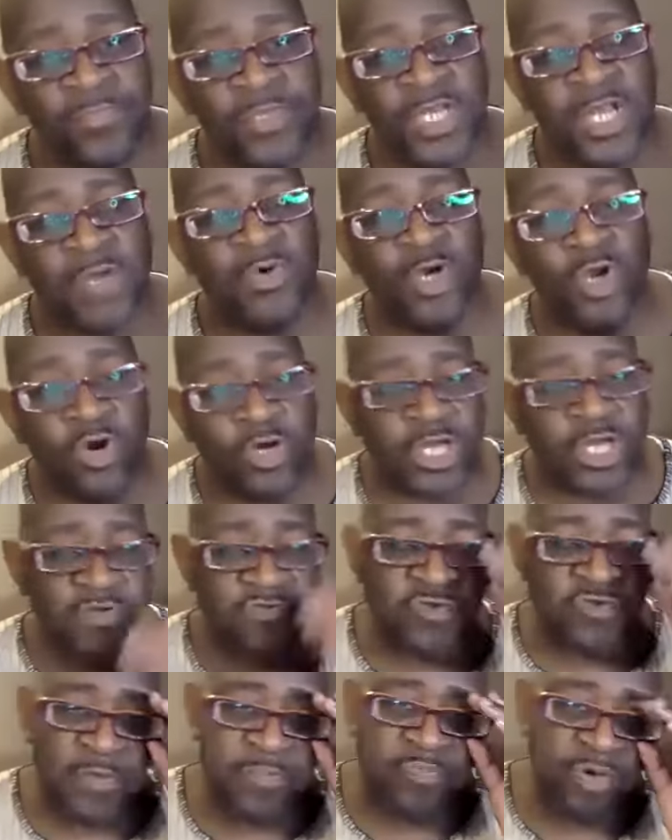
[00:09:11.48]
They were looking
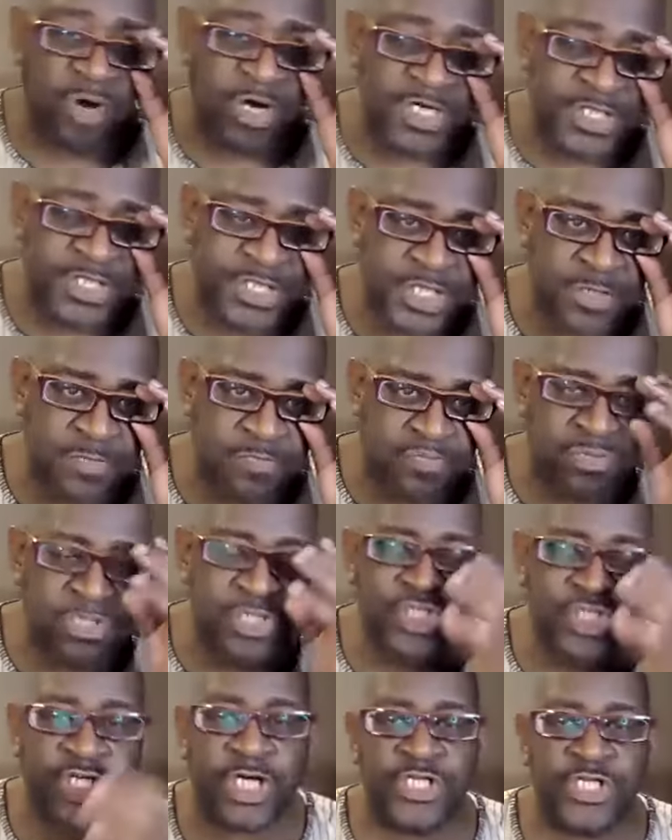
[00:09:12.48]
for a Protestant
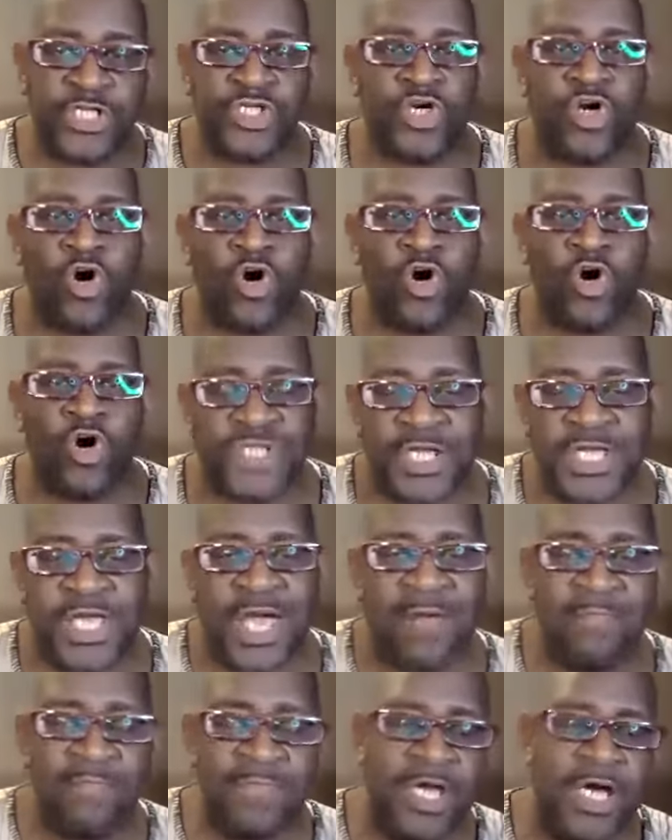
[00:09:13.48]
preacher to go to
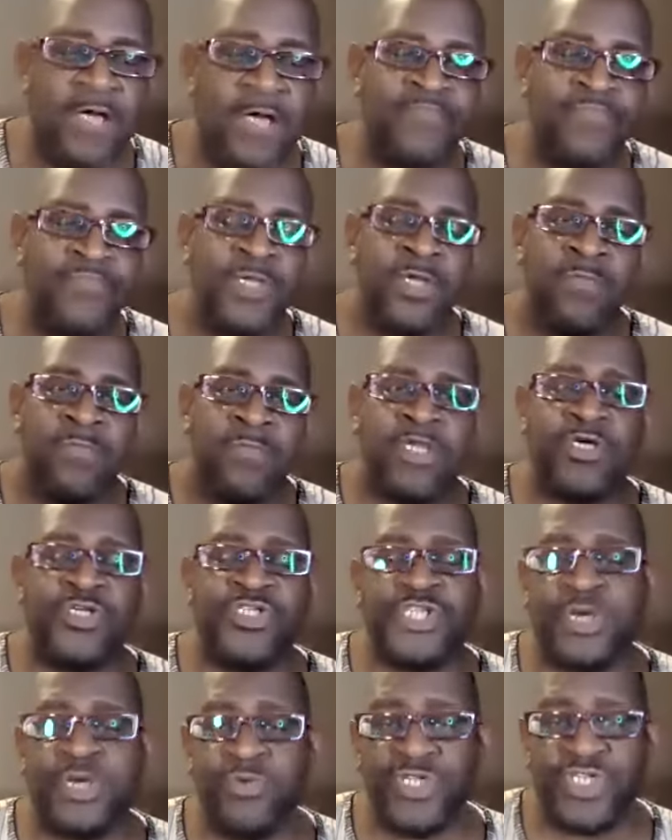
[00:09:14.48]
Gambia
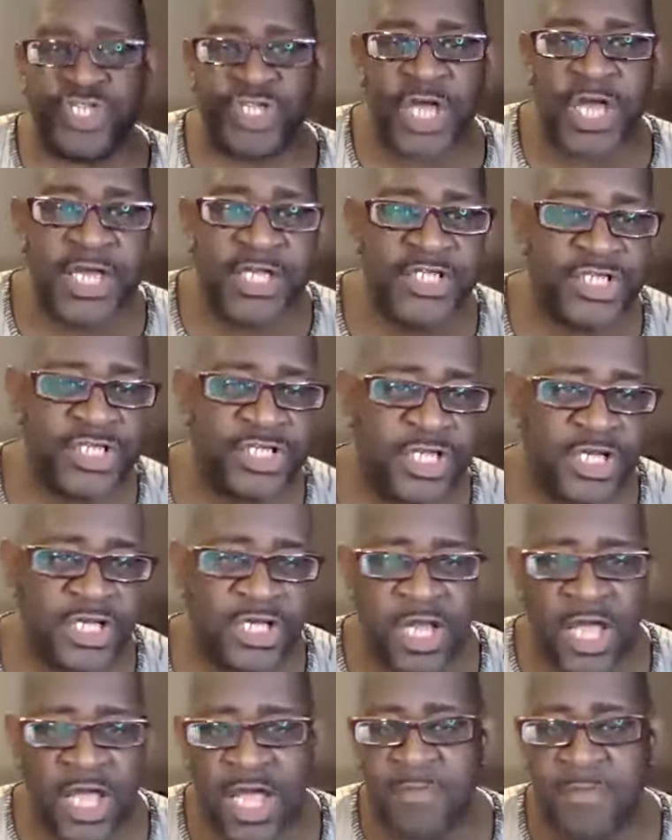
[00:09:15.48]
because they were changing the
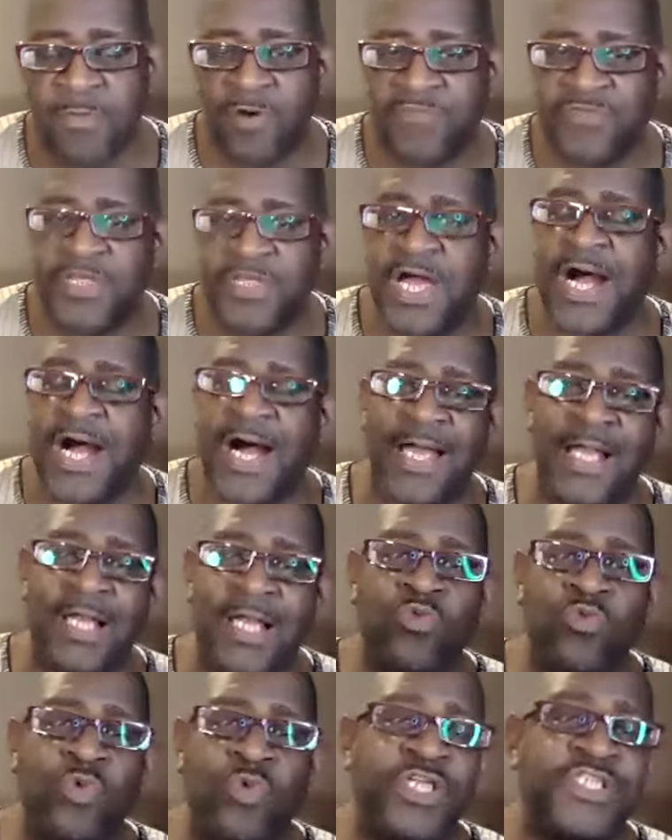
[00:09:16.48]
name of the
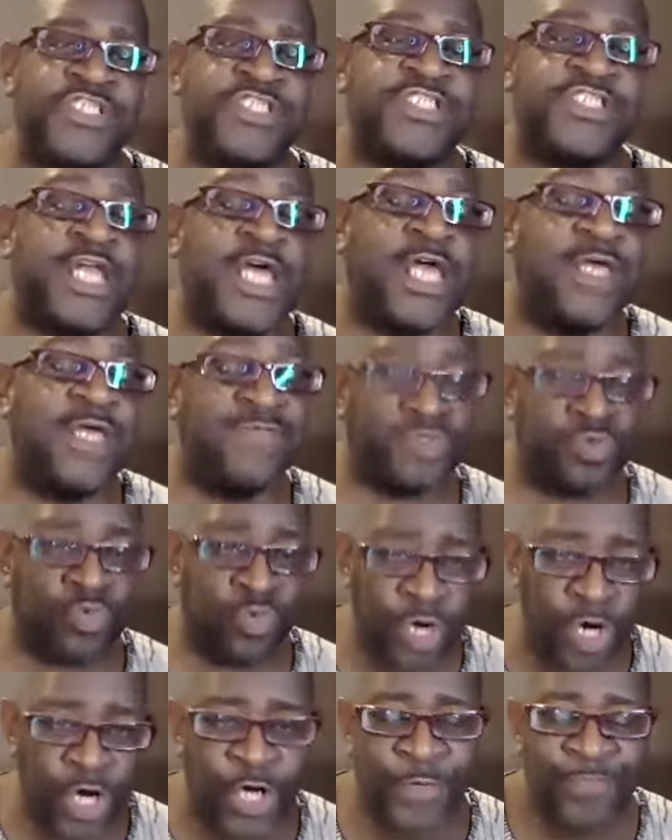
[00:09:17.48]
island where the slaves
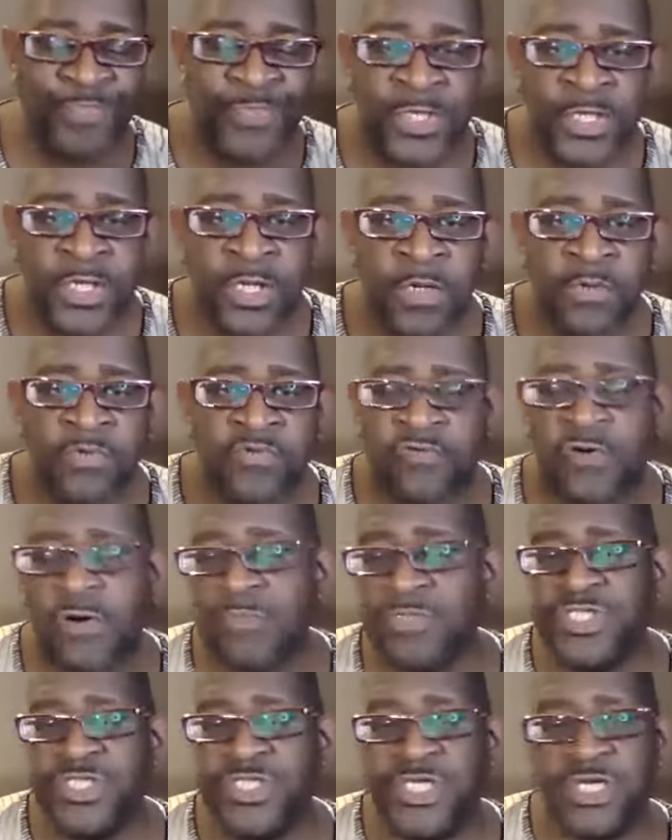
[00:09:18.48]
were
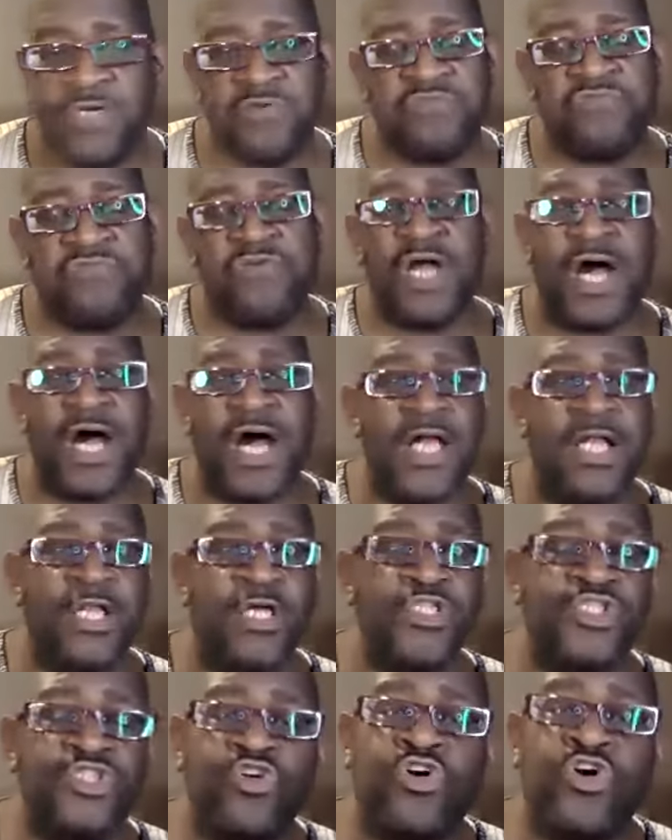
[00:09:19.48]
from Jeffrey
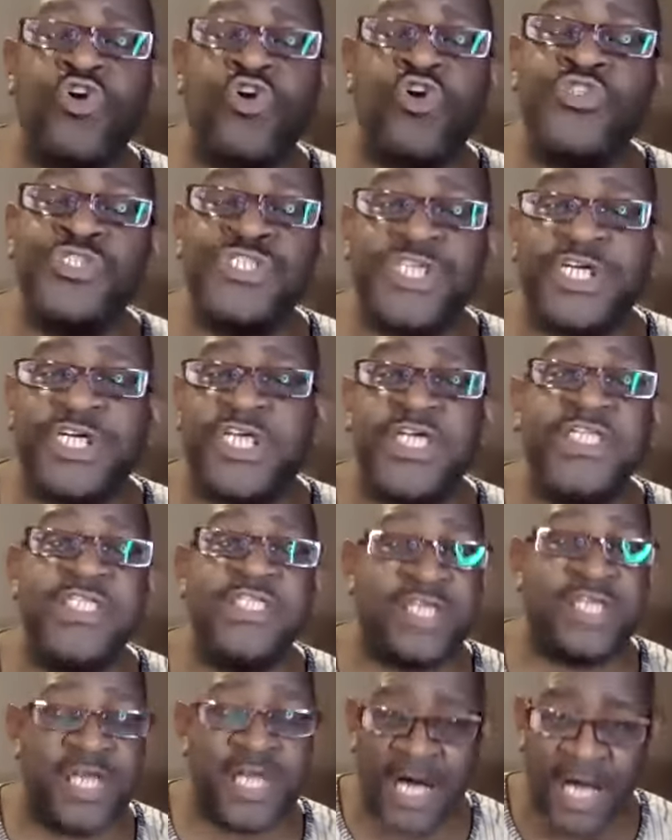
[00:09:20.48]
Island to Kunta
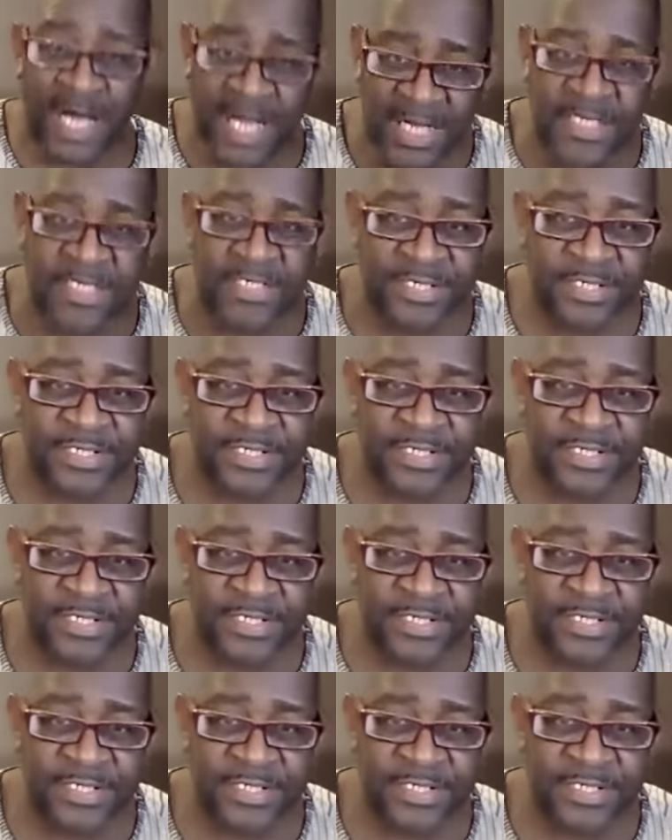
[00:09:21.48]
Kinte Island.